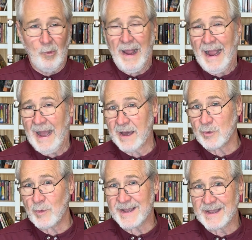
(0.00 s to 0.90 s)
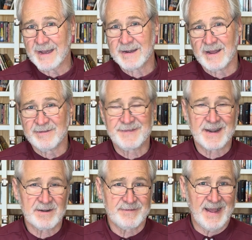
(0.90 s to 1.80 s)
How do we get a
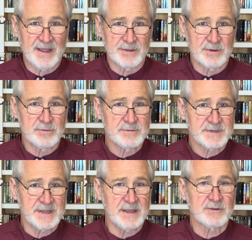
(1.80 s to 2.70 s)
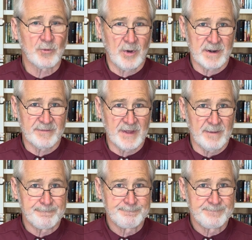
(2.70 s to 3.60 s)
fair value to each one of them?